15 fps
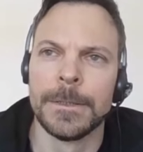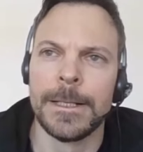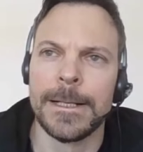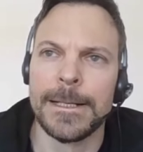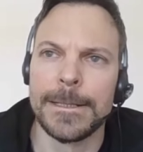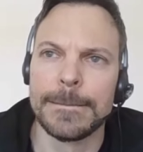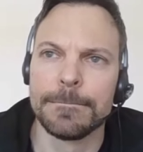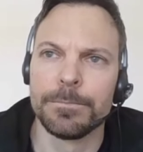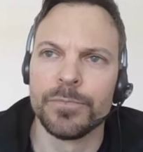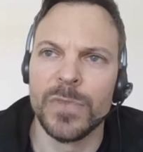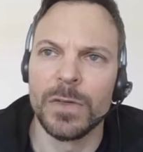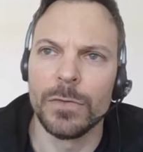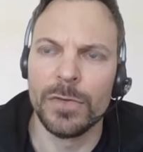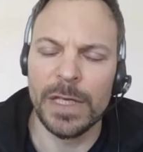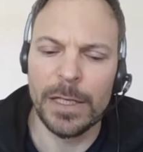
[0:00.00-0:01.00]
Um,
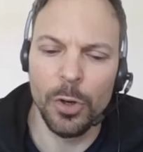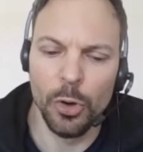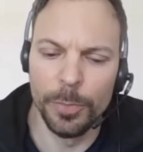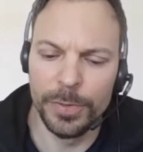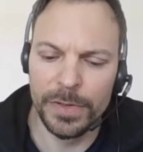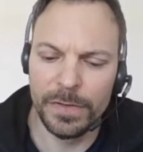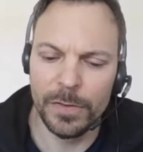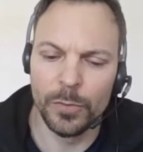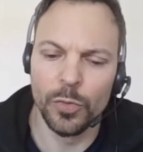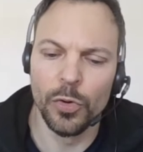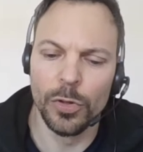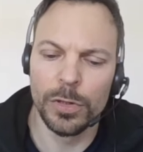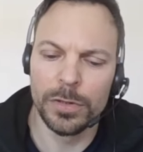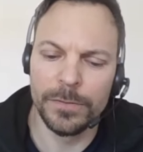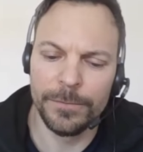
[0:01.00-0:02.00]
so that opens a
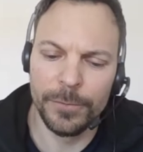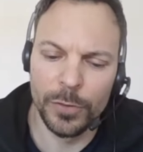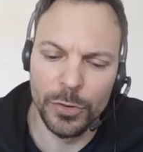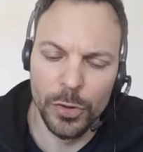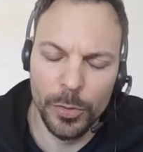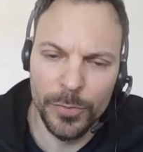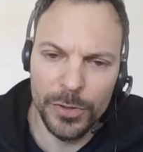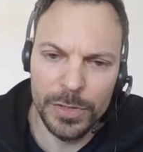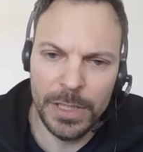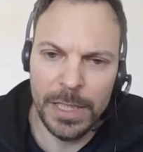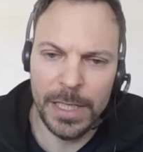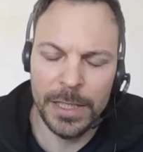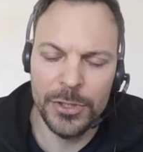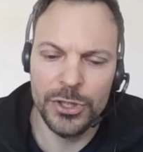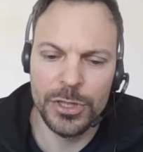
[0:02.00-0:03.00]
world for
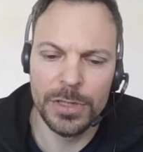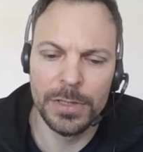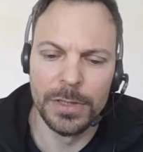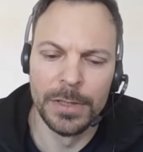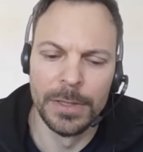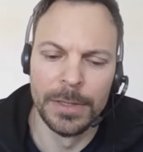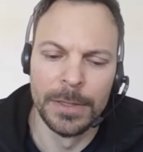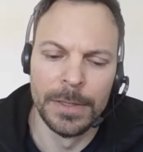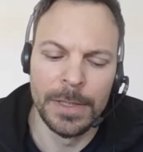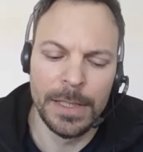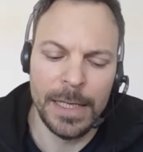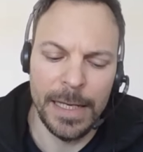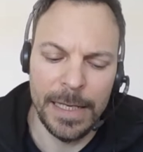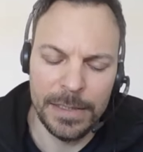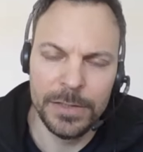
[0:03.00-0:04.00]
communication
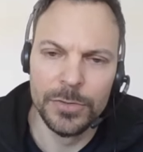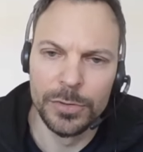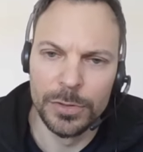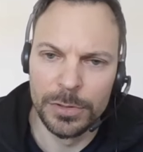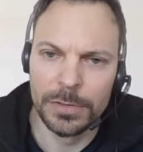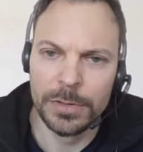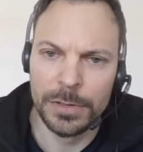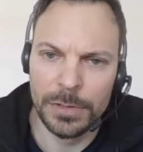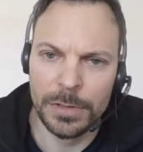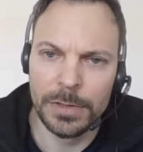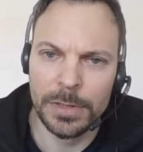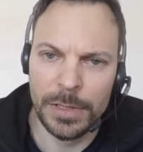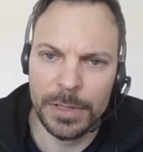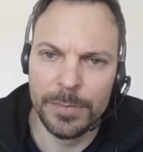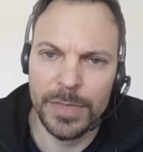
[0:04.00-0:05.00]
at your
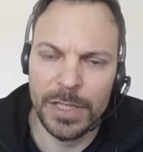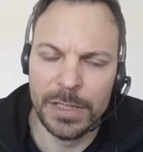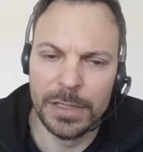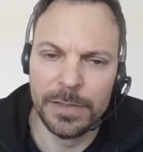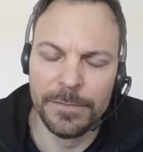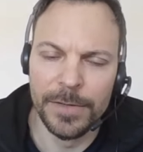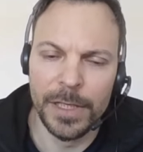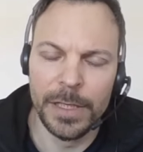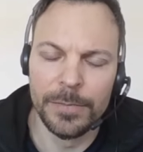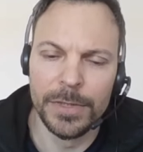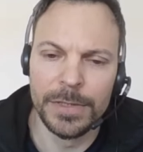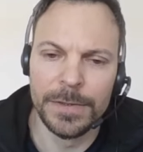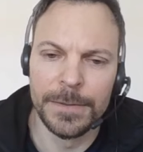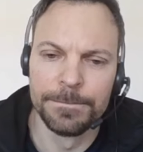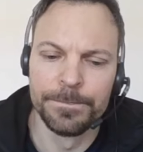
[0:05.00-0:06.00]
immediate
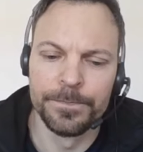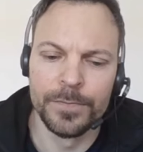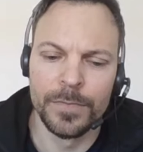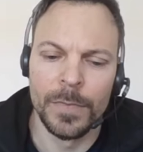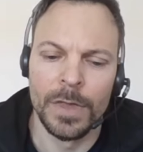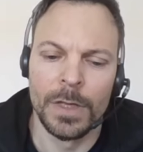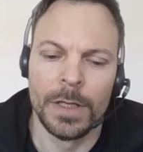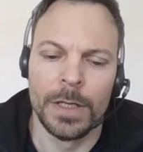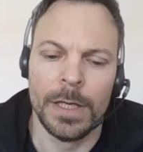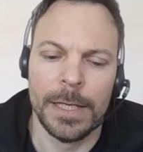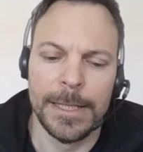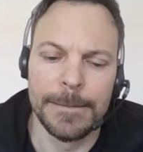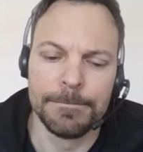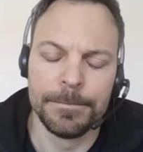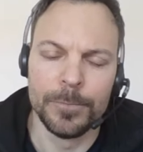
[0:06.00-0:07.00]
environment.
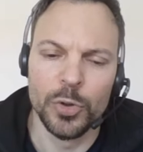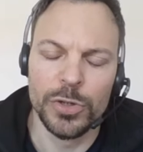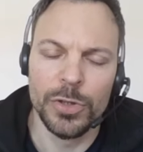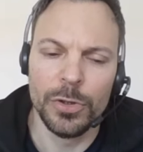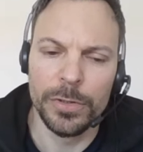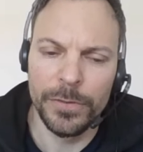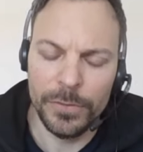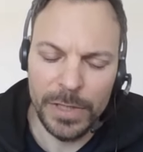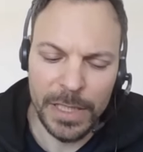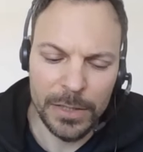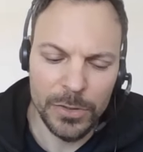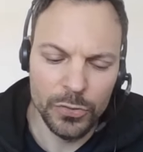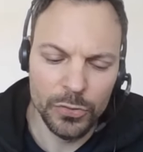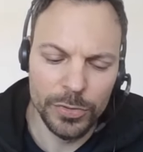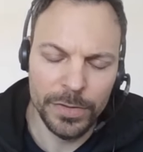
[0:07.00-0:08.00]
Um, what you also
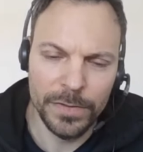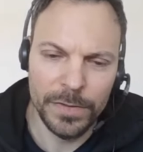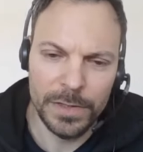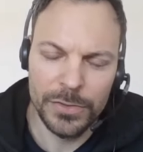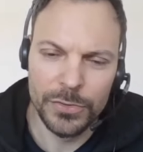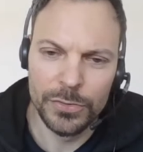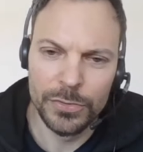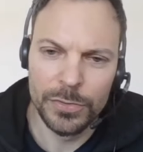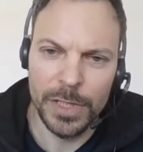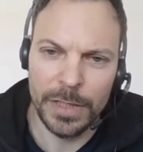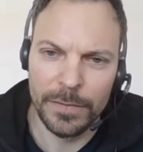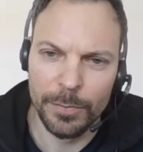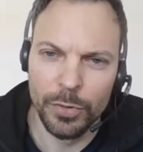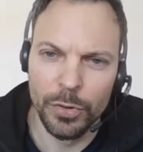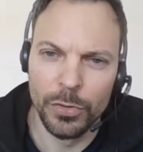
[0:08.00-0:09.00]
can do is that you
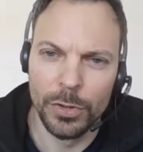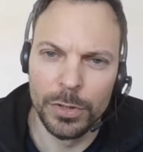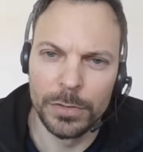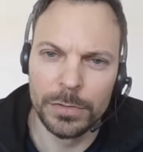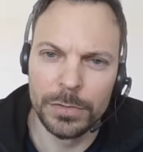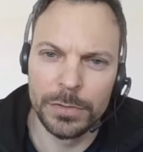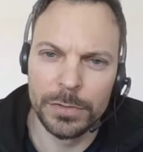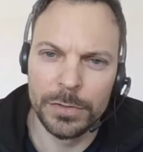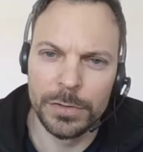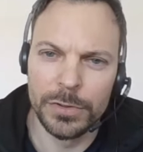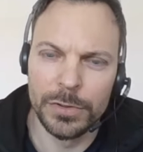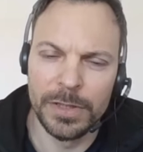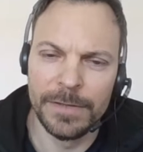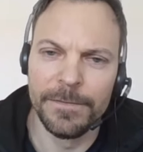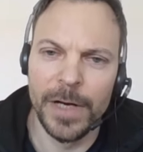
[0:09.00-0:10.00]
explore
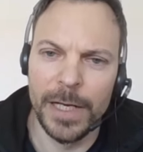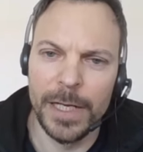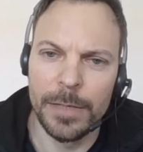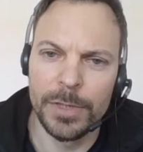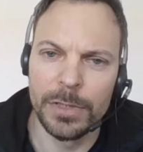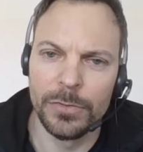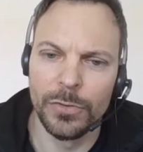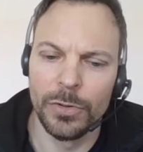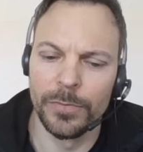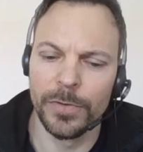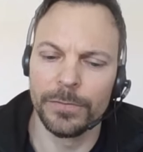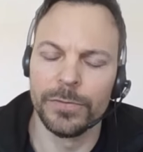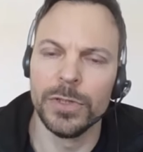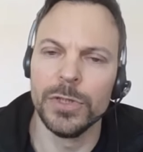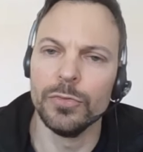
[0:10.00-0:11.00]
your environment in terms
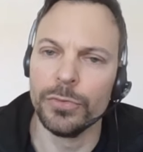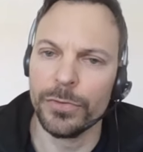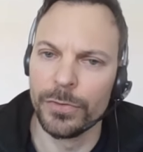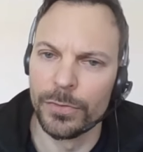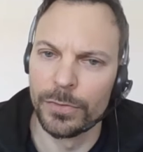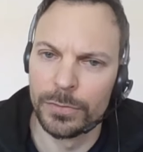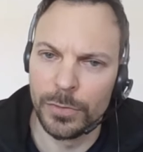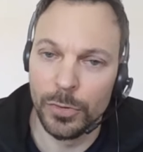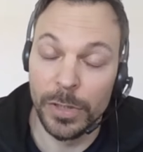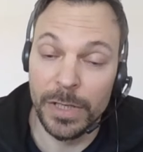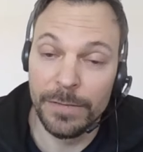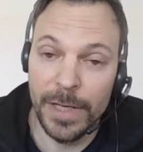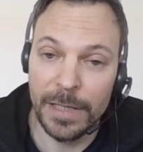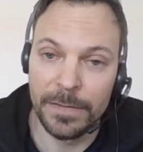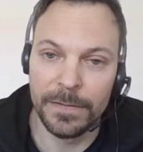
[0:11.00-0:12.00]
of news or
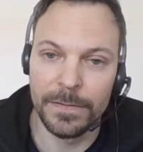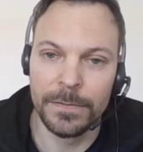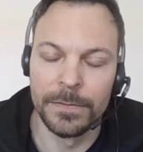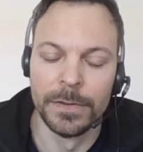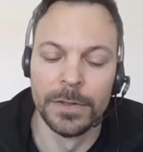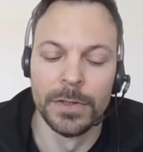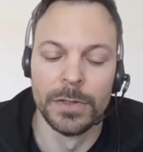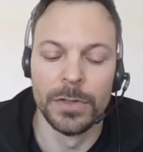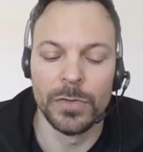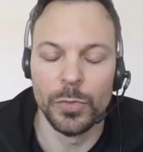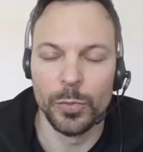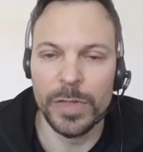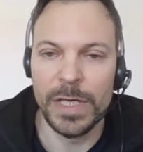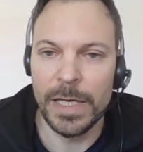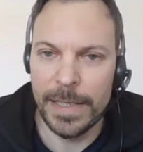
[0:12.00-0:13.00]
events. So
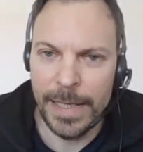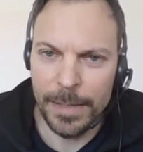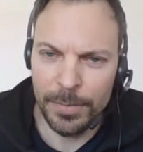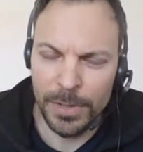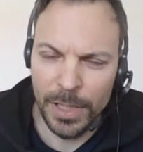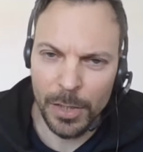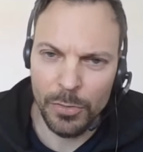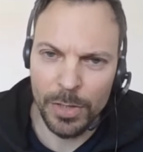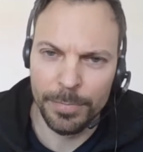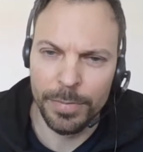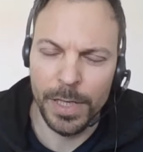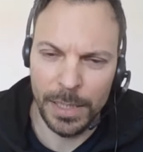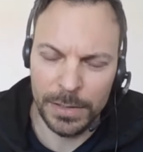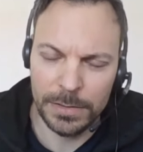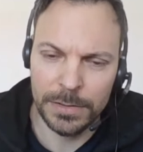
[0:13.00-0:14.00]
we enable our
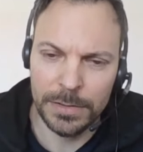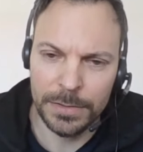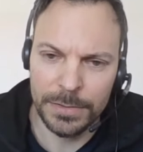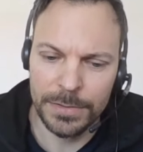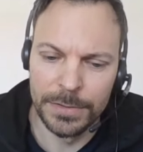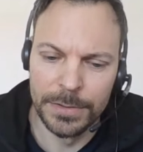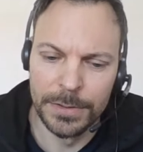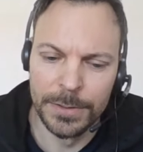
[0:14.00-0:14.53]
partners